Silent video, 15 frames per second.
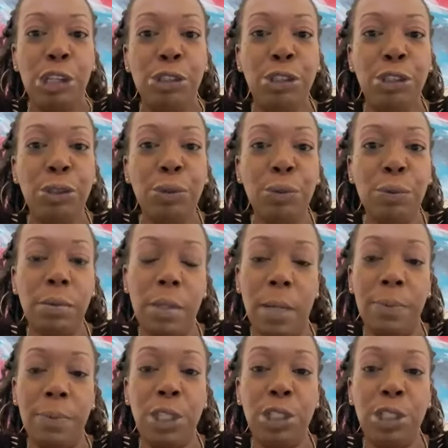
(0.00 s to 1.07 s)
to
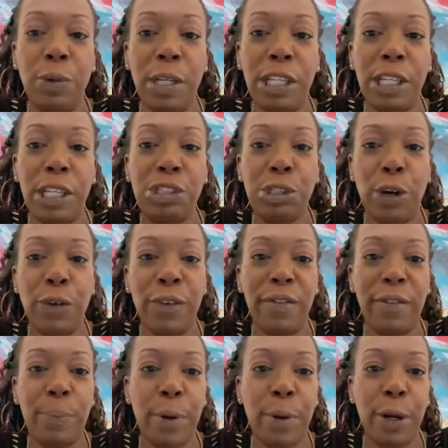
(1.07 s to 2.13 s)
do a conservative
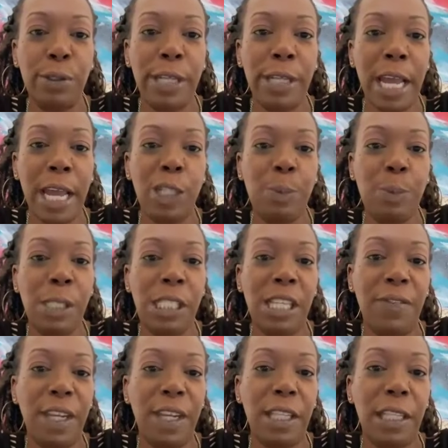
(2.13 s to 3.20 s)
approach, how
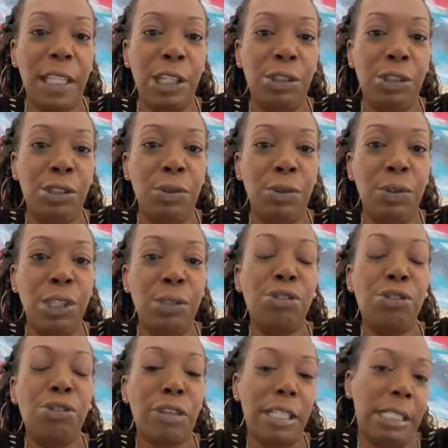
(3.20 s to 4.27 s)
specifically do you
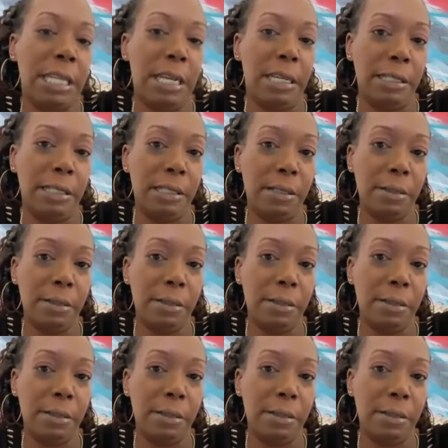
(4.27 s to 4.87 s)
stress test?